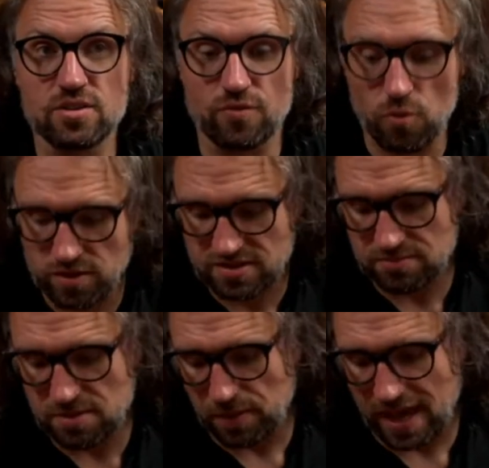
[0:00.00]
So if you want
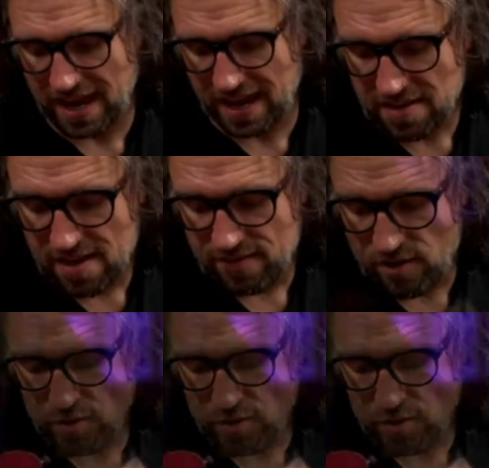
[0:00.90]
something to play, if you're